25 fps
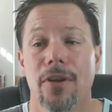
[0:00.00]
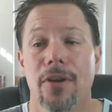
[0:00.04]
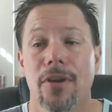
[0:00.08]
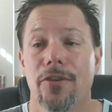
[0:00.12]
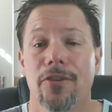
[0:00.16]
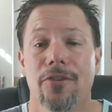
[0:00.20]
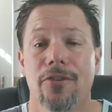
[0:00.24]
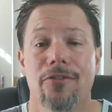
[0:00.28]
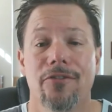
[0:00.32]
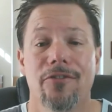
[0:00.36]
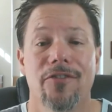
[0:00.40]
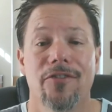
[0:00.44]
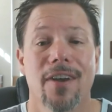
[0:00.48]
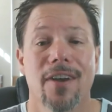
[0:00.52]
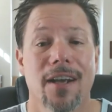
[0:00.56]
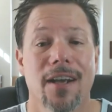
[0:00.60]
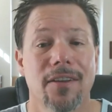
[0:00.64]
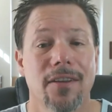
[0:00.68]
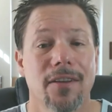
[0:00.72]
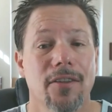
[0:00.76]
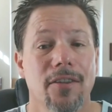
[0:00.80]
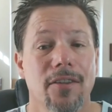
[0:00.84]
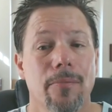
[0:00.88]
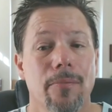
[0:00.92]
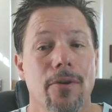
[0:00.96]
is
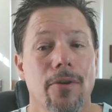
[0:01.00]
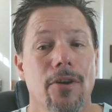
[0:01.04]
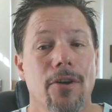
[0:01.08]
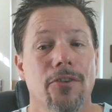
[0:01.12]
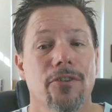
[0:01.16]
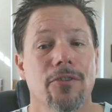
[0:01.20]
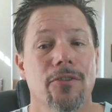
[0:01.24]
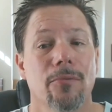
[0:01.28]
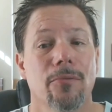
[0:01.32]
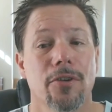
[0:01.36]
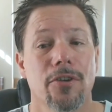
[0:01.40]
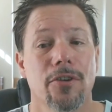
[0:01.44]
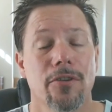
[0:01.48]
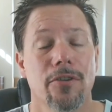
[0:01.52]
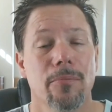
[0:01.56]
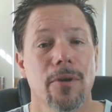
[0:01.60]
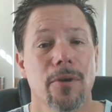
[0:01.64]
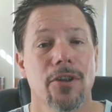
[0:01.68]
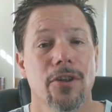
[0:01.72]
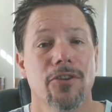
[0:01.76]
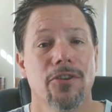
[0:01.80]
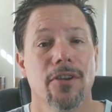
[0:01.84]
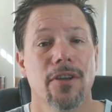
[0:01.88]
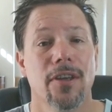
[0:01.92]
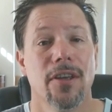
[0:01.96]
affecting the person with
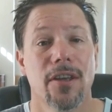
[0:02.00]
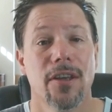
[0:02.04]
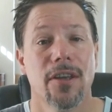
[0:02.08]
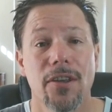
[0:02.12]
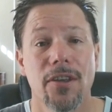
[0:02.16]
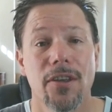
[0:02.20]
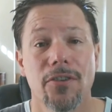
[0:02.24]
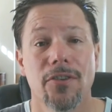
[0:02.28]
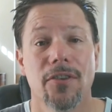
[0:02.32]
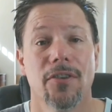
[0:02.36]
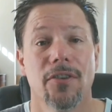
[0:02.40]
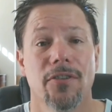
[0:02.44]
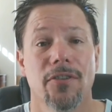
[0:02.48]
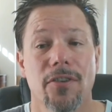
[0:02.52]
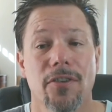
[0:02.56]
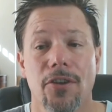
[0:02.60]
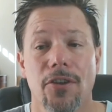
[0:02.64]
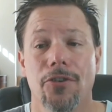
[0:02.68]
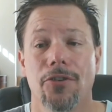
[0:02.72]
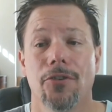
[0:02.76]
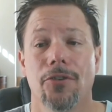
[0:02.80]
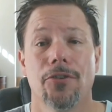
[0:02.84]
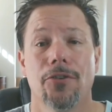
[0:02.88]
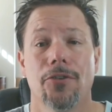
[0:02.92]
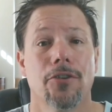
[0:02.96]
dementia is
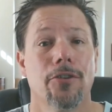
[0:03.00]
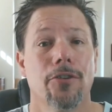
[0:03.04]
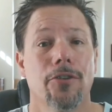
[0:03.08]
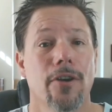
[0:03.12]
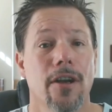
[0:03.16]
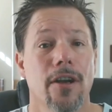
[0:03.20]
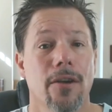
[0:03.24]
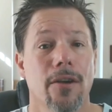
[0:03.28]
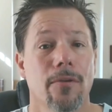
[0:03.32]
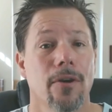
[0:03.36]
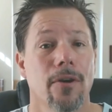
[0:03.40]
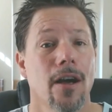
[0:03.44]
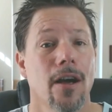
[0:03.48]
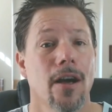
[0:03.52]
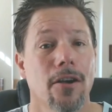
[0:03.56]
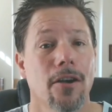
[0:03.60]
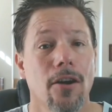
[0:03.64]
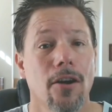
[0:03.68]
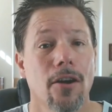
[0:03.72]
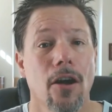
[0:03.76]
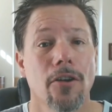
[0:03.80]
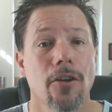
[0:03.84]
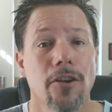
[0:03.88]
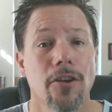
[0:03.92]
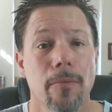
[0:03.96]
essential to creating what I
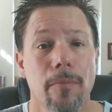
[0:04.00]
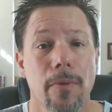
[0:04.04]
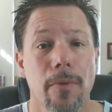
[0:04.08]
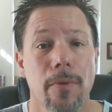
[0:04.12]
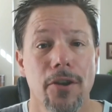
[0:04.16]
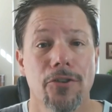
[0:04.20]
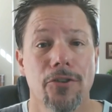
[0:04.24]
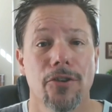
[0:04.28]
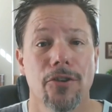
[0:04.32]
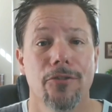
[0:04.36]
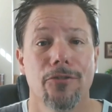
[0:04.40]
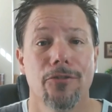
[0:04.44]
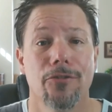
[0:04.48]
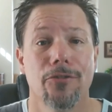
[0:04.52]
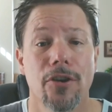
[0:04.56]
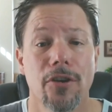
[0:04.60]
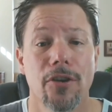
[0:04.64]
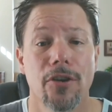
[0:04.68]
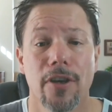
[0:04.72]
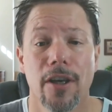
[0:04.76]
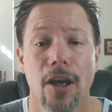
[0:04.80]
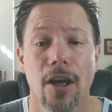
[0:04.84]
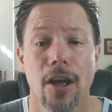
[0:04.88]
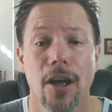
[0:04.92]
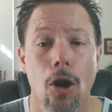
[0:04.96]
call a
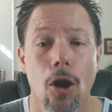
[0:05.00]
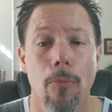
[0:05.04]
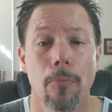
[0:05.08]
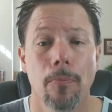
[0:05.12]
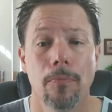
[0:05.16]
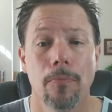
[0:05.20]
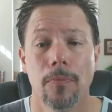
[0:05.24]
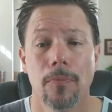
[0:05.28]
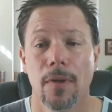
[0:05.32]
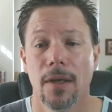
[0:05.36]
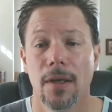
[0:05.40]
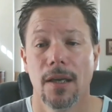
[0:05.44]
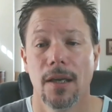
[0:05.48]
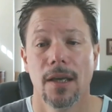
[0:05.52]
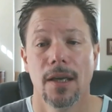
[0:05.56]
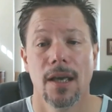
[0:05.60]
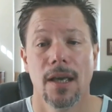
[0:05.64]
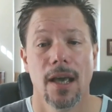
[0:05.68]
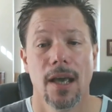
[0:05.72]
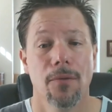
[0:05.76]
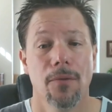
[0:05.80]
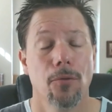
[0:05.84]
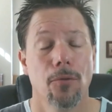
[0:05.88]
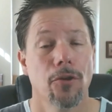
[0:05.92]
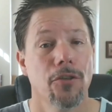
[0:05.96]
dementia-friendly home,
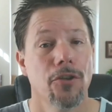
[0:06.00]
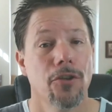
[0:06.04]
where the